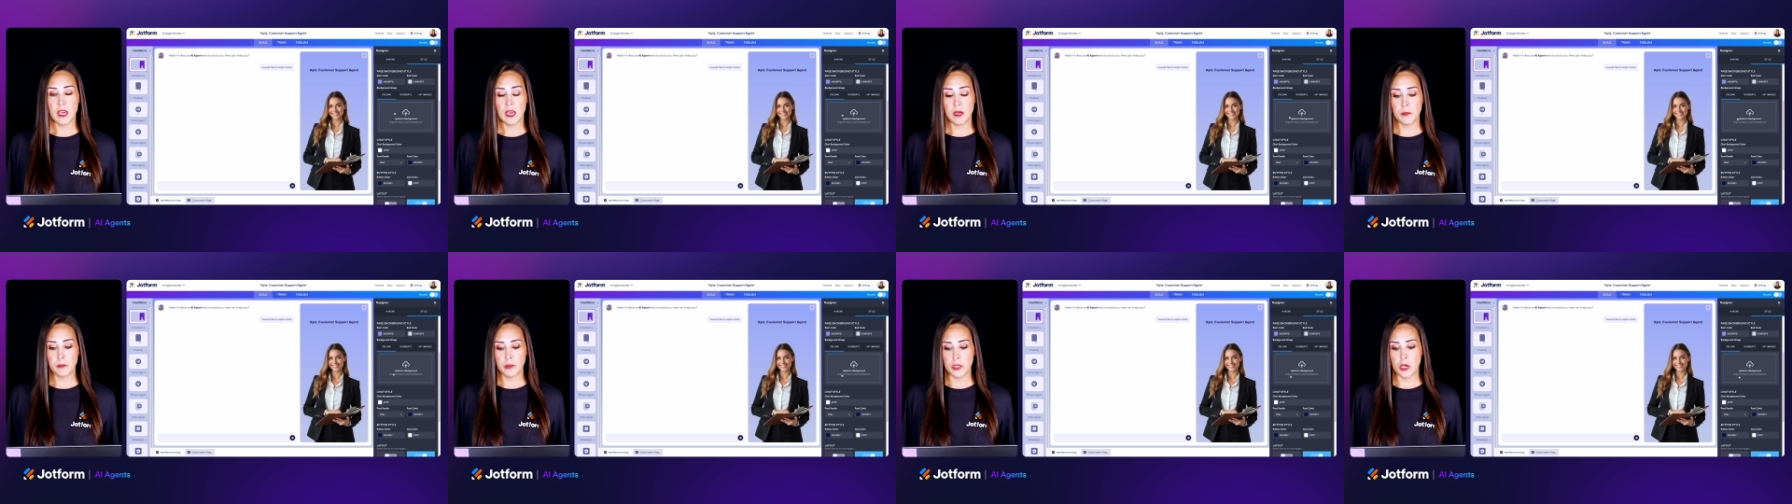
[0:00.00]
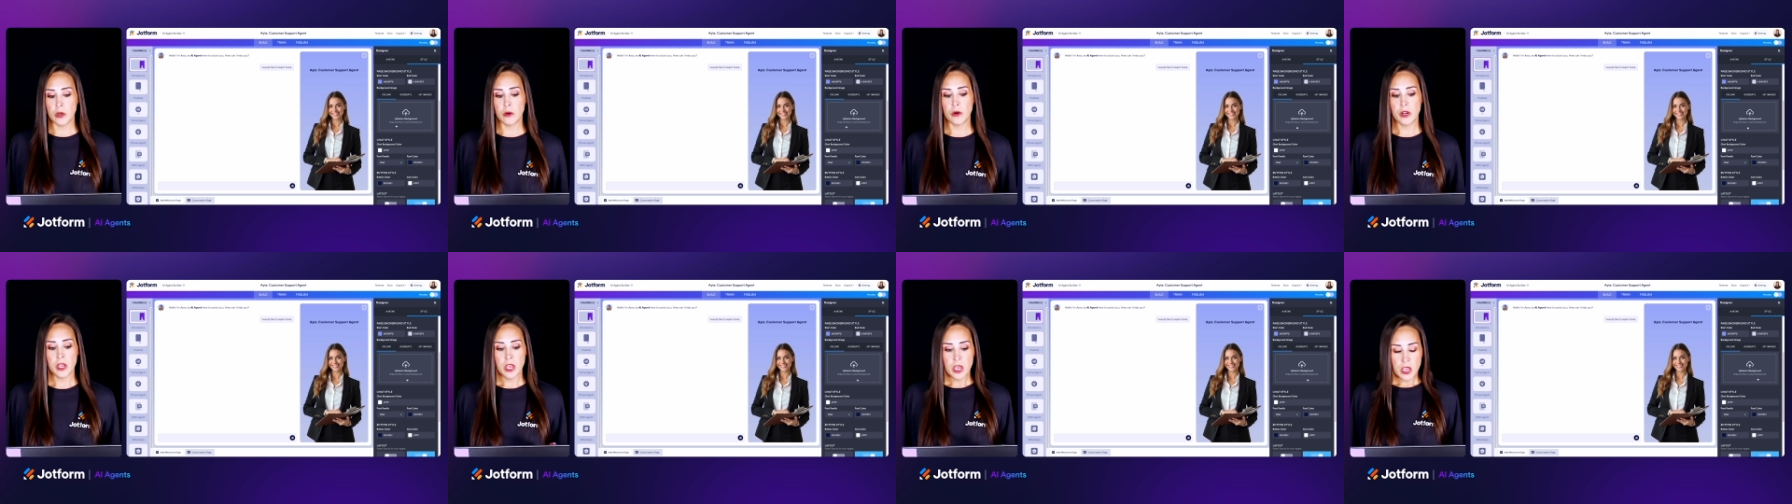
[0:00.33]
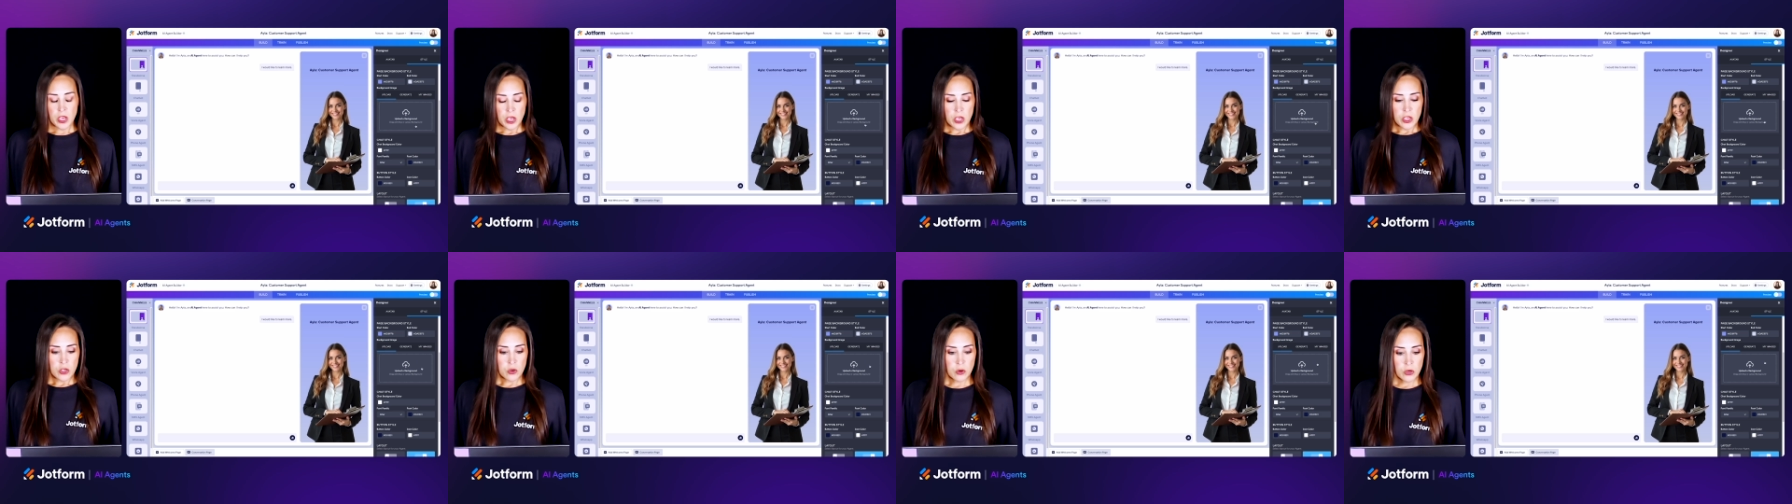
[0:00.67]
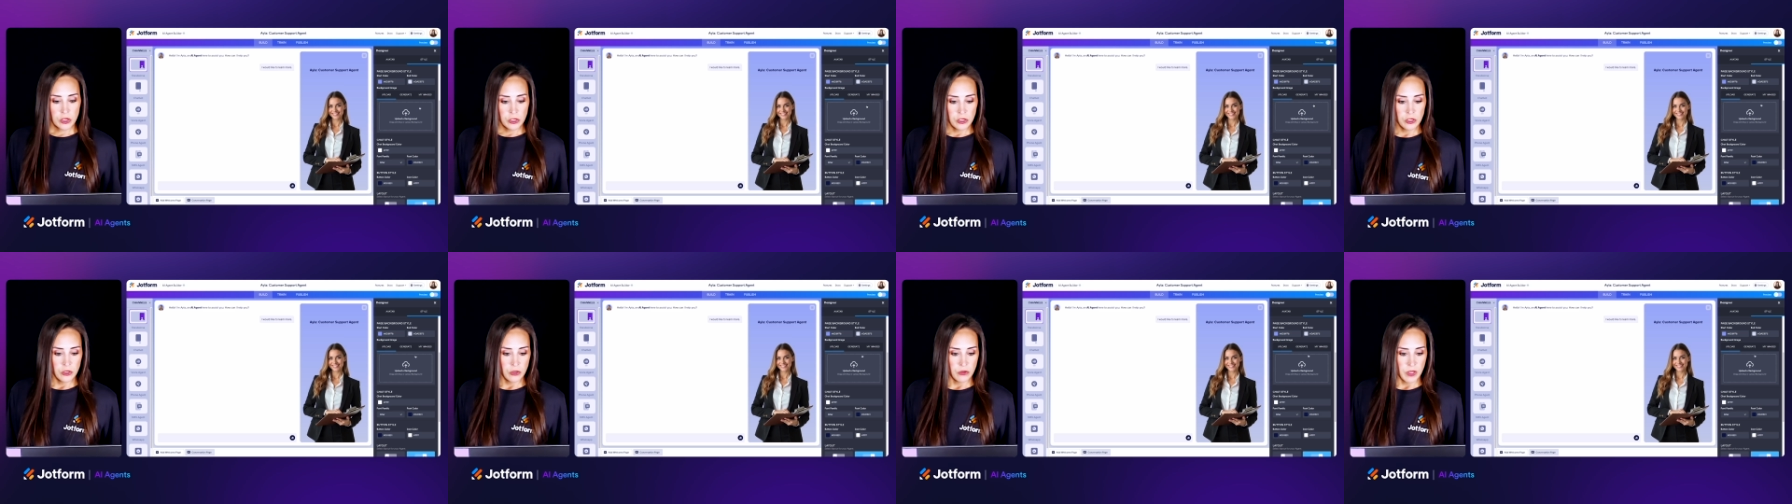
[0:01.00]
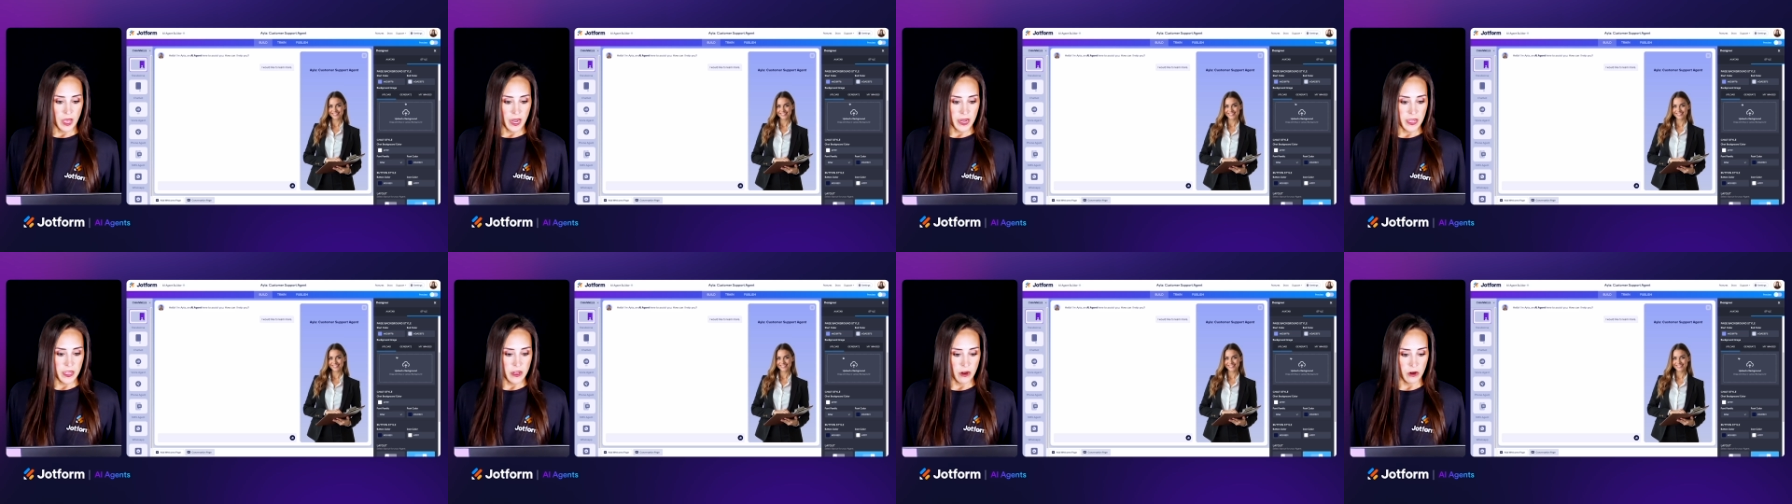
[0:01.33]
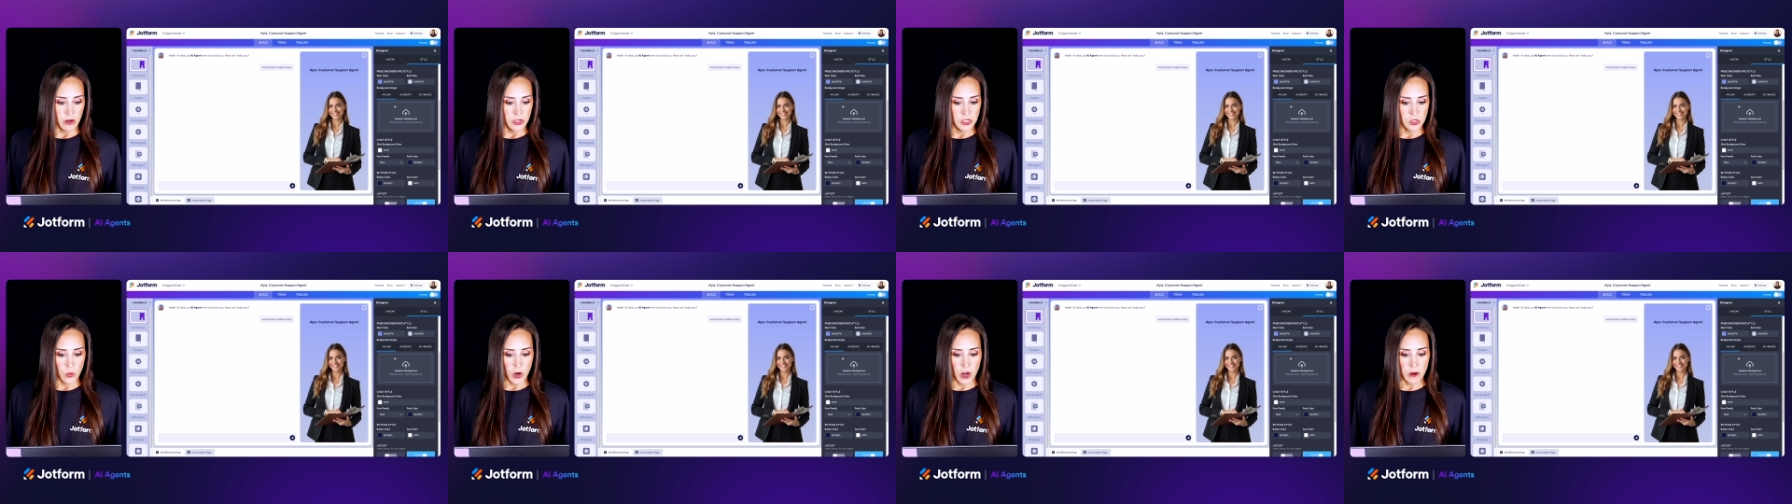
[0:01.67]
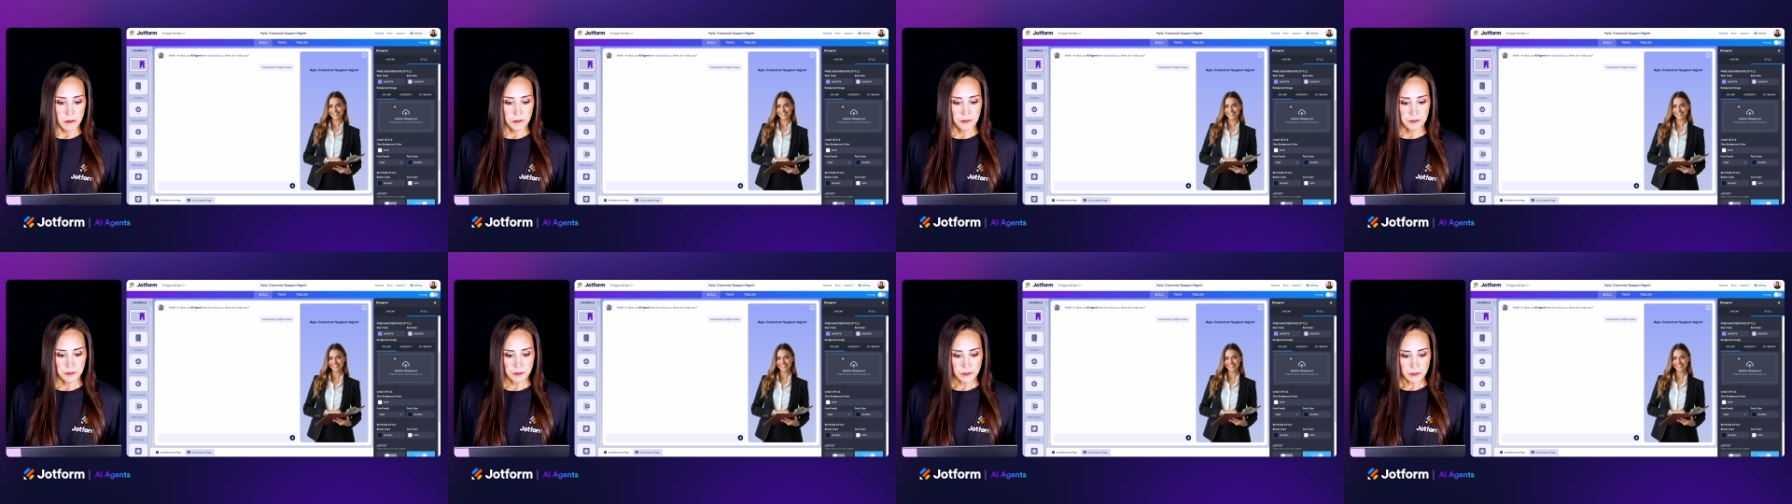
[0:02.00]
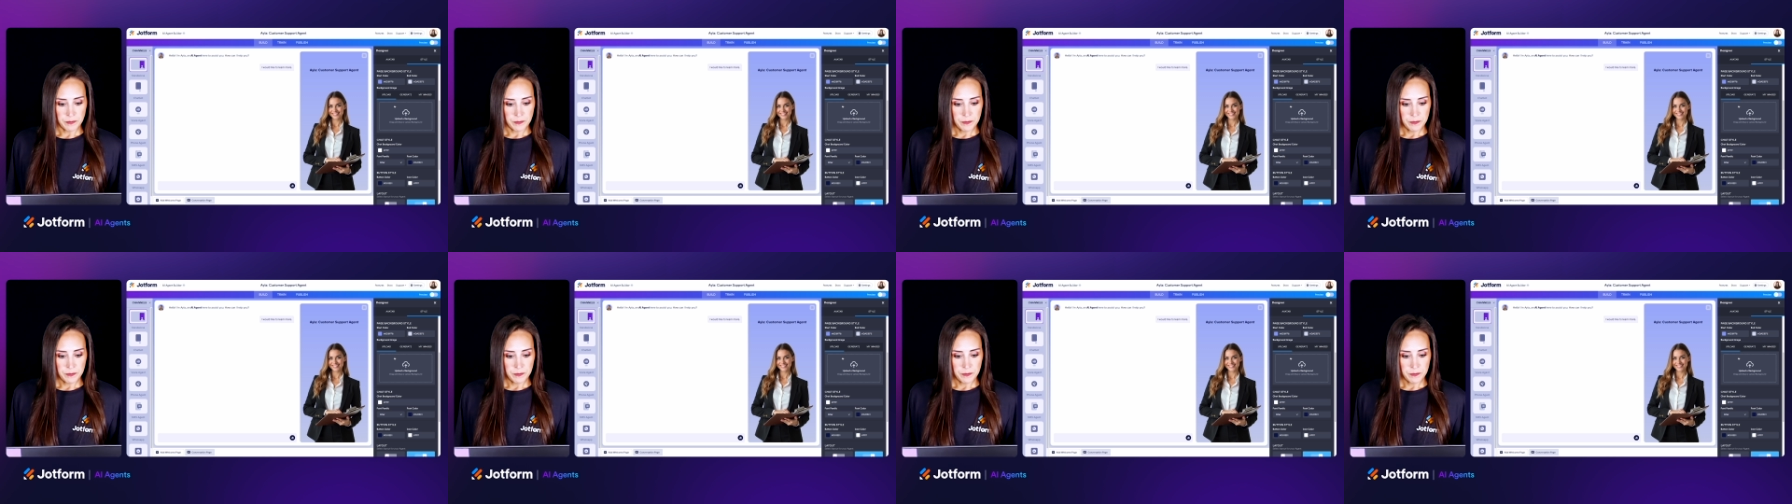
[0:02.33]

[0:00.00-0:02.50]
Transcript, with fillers: to upload, you can do that here as well.